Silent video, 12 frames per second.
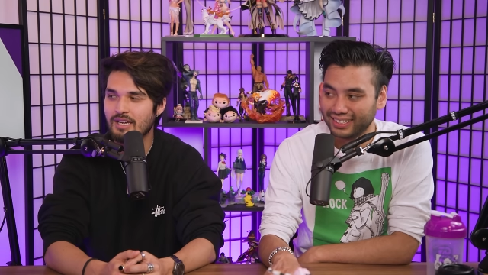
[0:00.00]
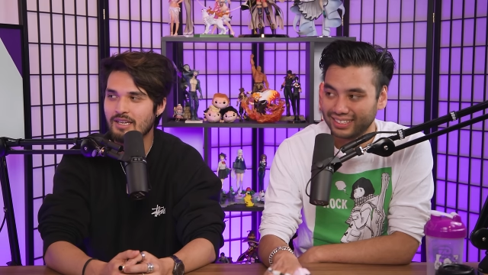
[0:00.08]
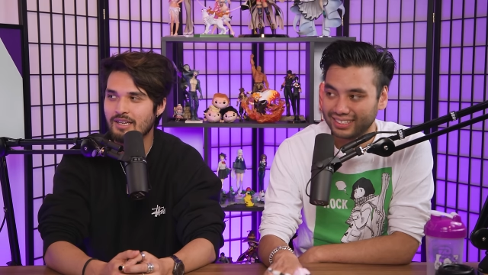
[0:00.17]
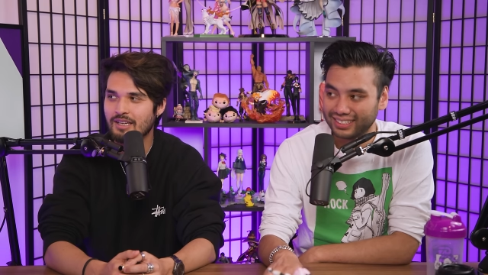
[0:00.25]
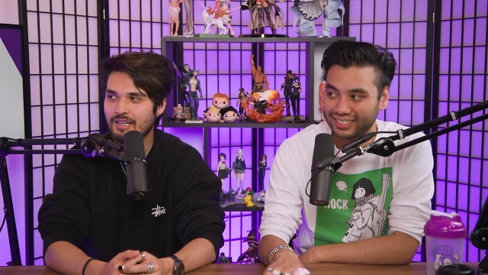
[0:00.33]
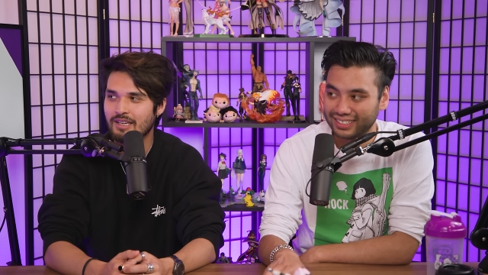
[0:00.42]
Speaker 1: No
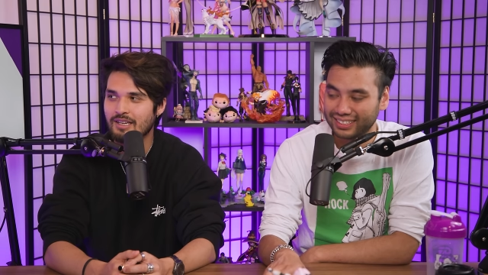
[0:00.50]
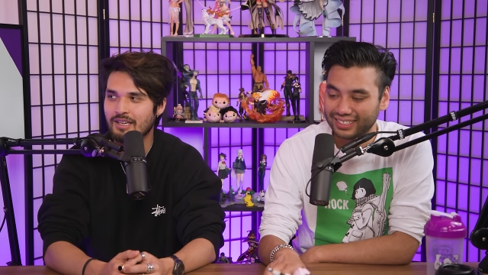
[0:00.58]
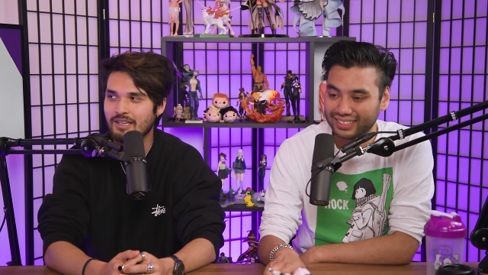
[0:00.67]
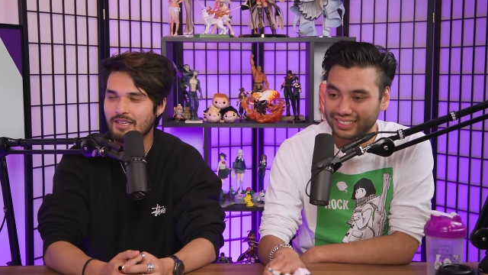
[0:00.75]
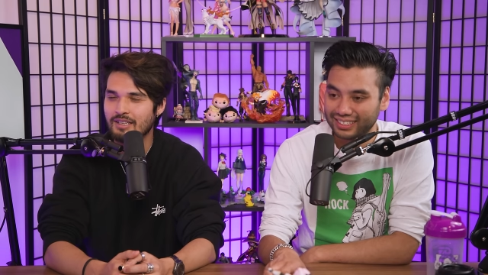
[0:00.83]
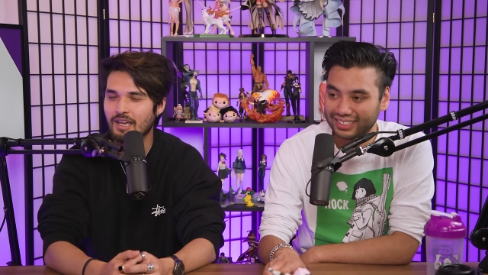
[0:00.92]
fucking
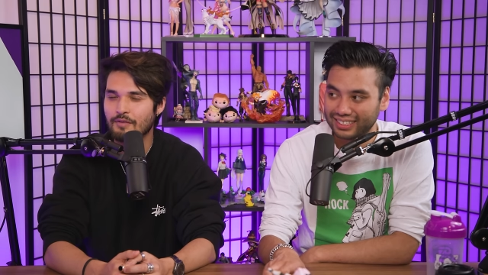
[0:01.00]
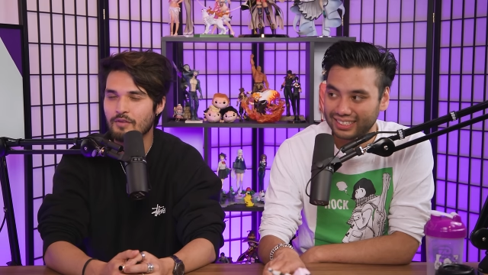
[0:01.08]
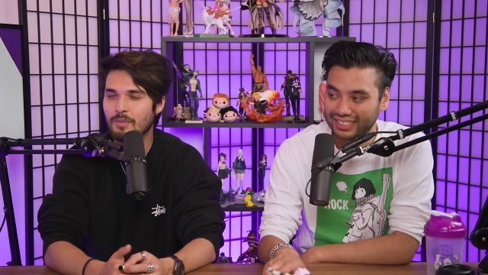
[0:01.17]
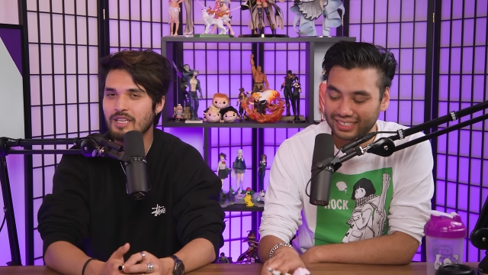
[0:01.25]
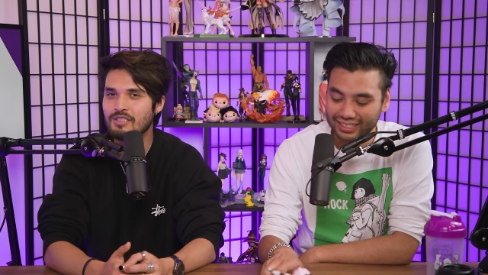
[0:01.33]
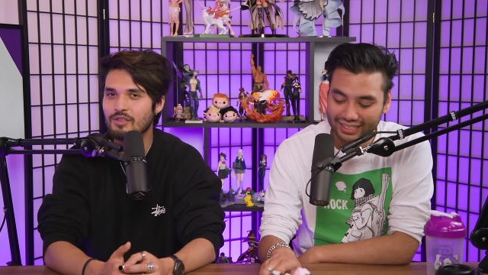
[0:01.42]
sense. Yeah, for
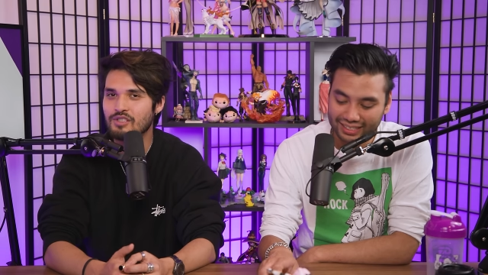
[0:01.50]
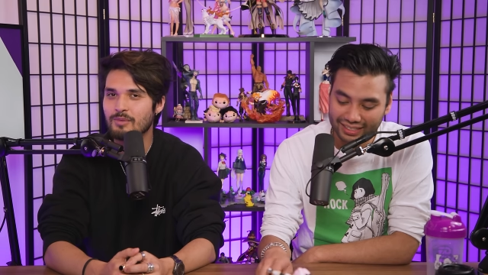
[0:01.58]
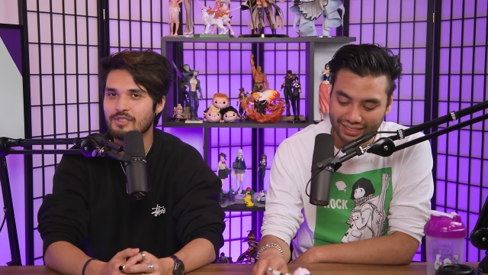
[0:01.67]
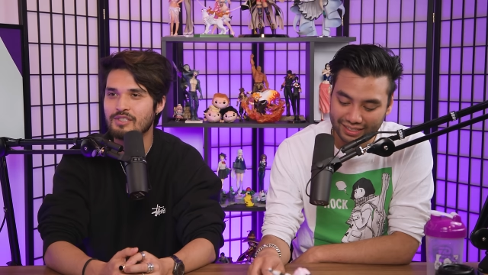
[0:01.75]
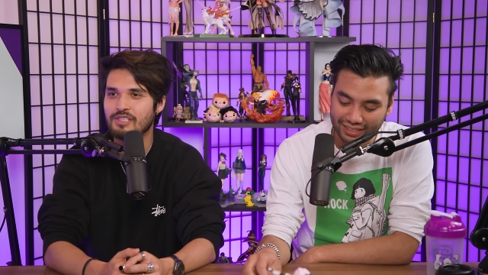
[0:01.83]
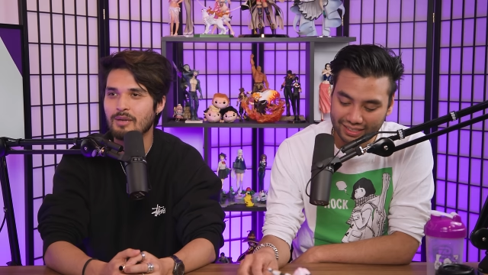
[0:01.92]
me, it's not so
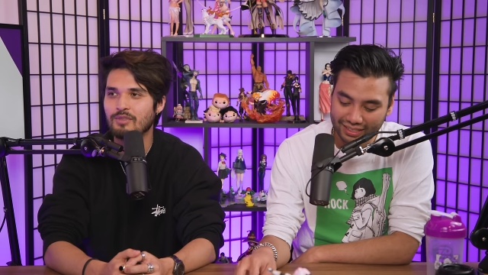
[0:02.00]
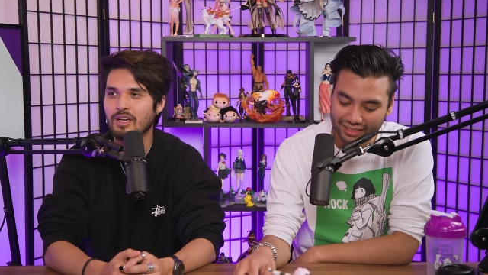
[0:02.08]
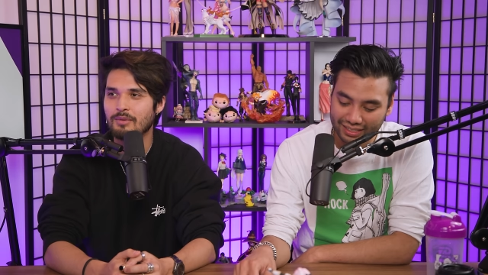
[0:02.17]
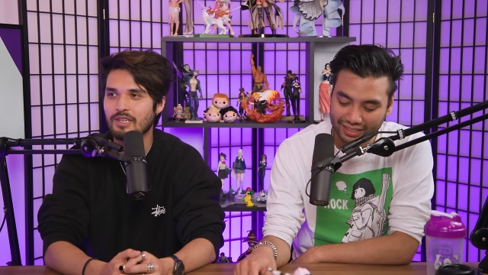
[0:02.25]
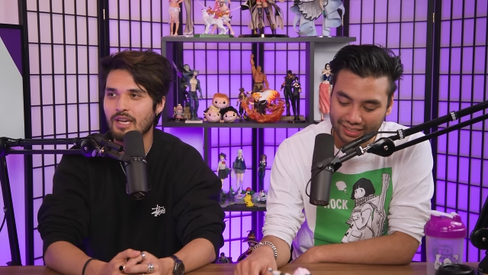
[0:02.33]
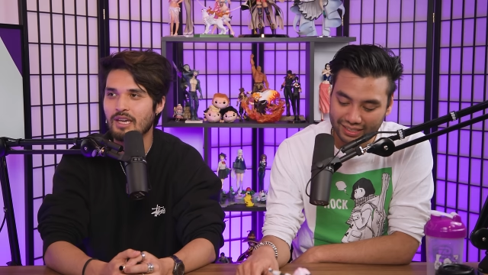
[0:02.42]
much the same
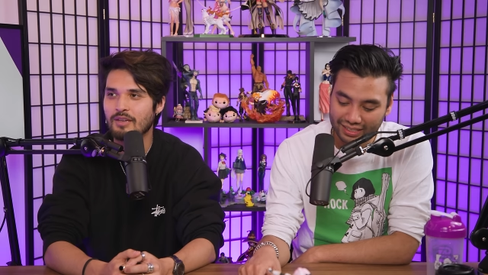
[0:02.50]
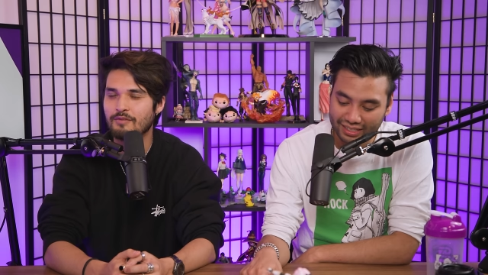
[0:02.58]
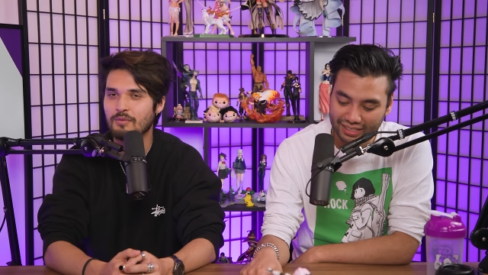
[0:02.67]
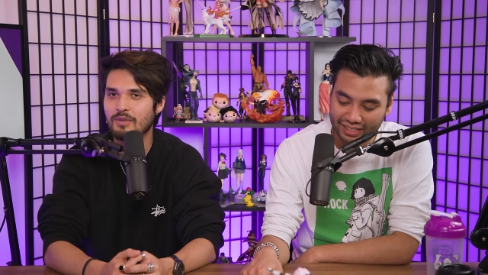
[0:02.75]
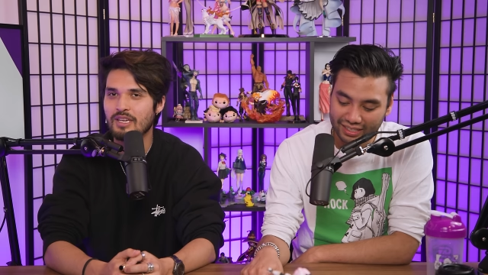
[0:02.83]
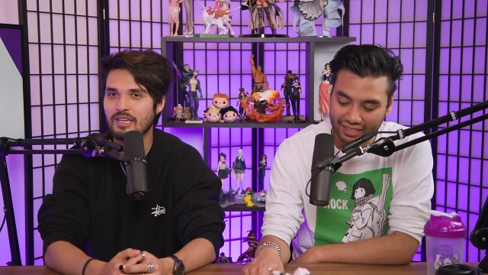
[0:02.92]
time of day.
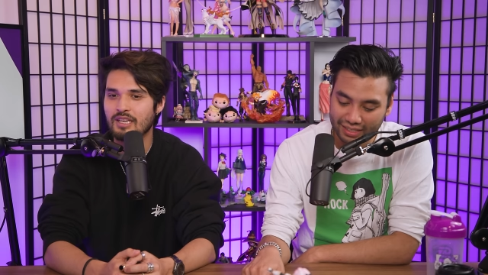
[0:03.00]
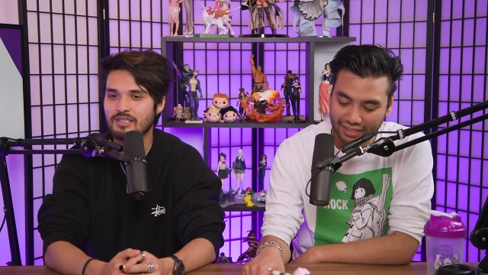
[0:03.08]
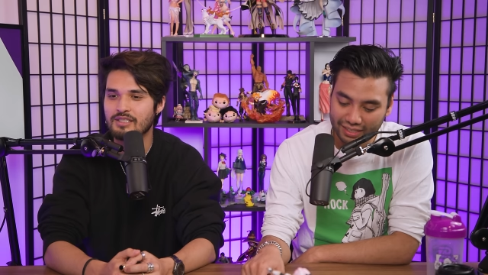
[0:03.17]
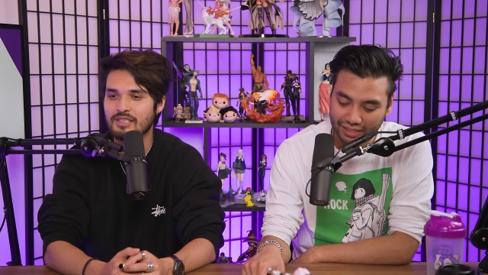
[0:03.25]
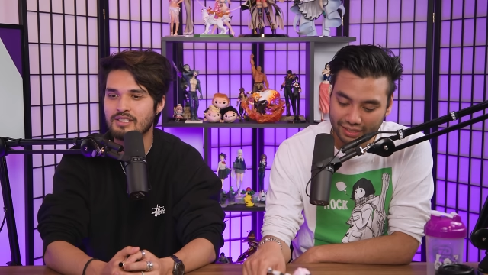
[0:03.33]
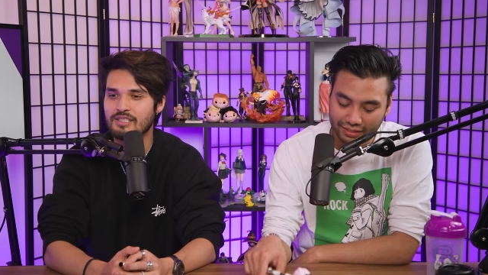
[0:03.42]
For me,
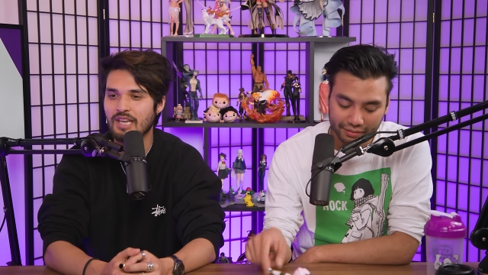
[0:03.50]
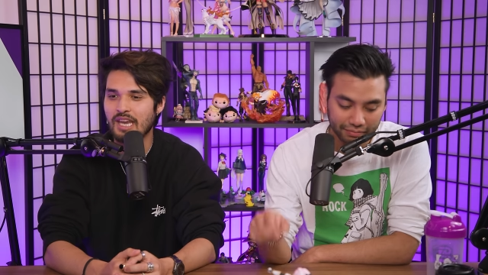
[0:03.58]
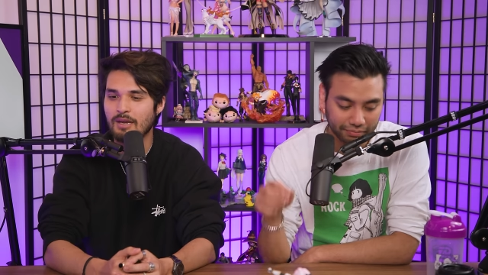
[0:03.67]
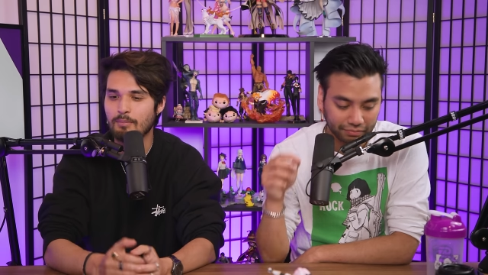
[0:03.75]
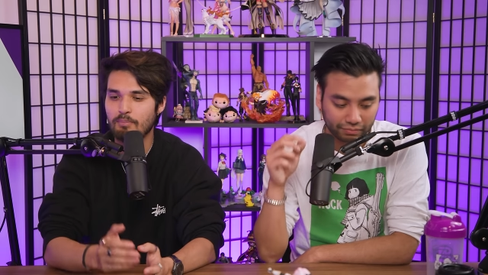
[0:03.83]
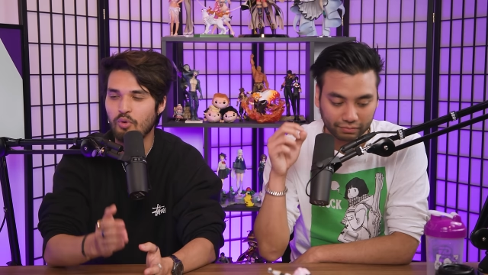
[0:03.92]
it's the
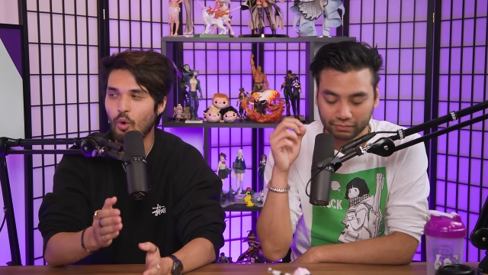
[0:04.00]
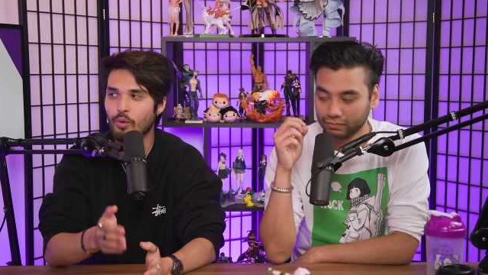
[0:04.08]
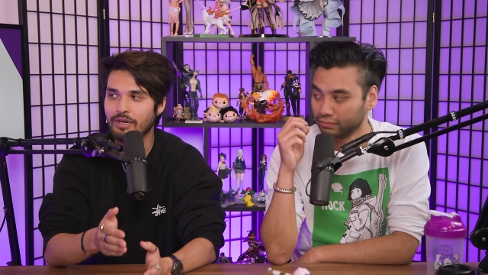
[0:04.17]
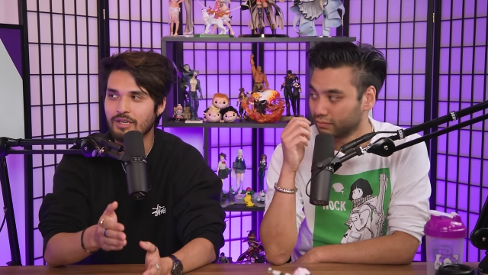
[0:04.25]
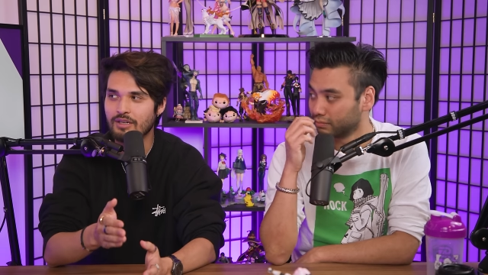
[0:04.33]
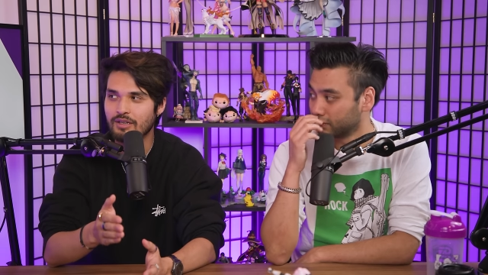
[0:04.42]
same
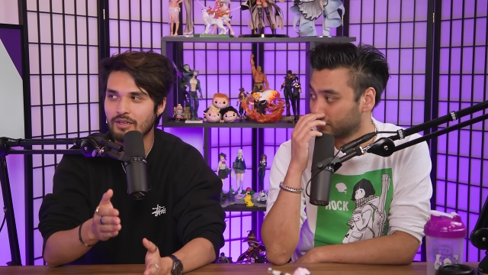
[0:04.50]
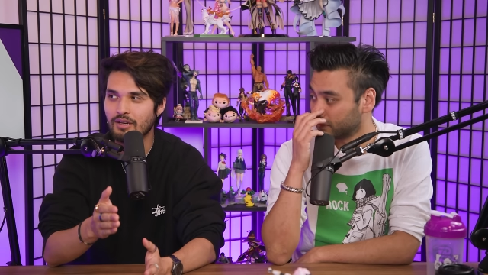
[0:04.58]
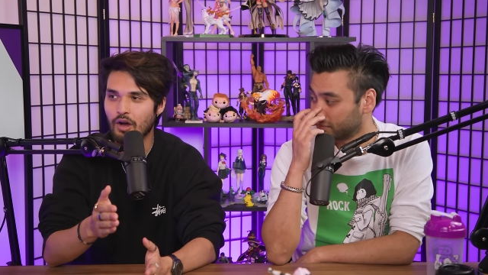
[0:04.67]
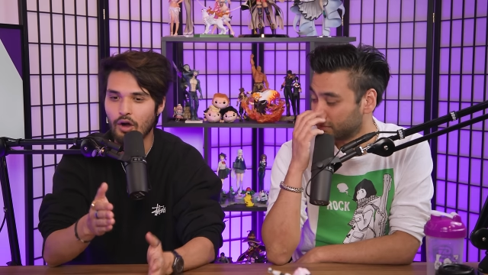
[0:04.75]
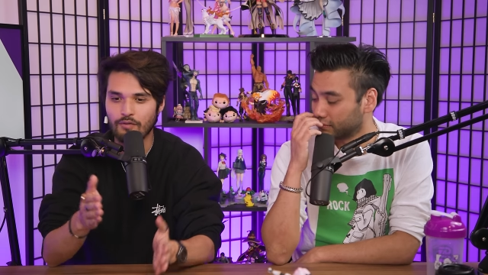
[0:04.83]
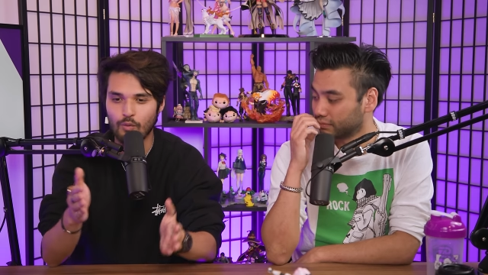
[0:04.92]
point
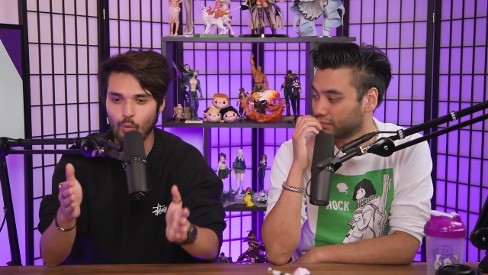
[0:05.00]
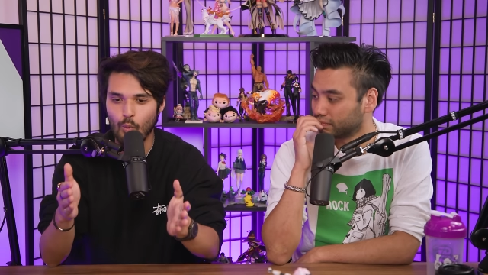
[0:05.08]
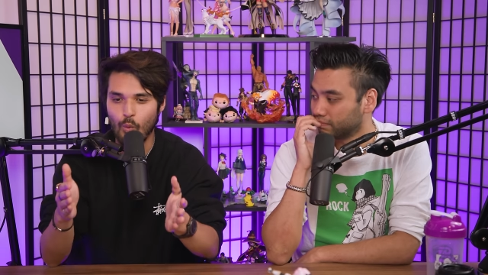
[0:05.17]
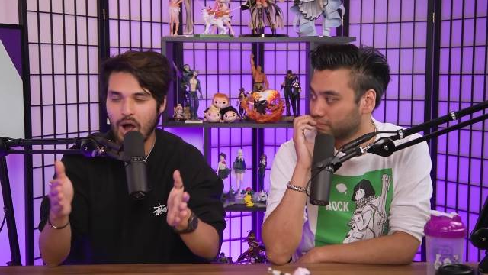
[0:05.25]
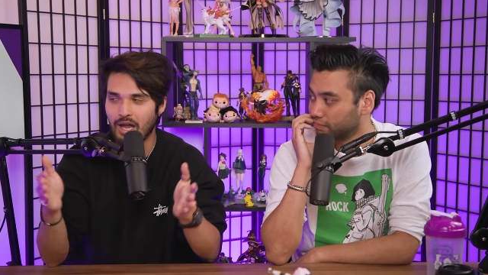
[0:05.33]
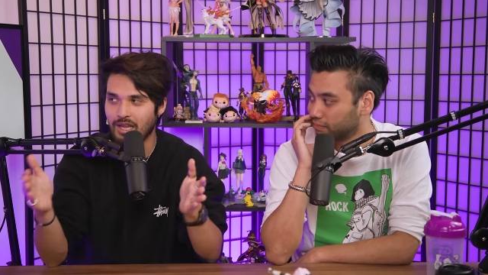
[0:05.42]
of
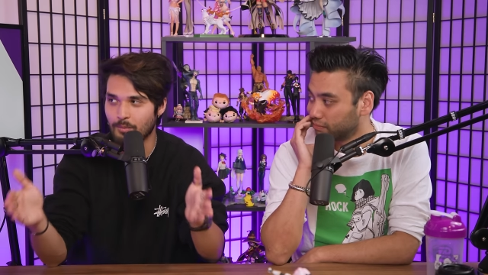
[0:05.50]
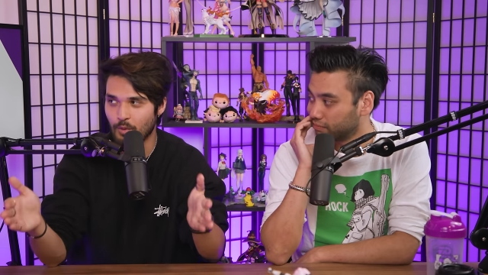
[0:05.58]
while I'm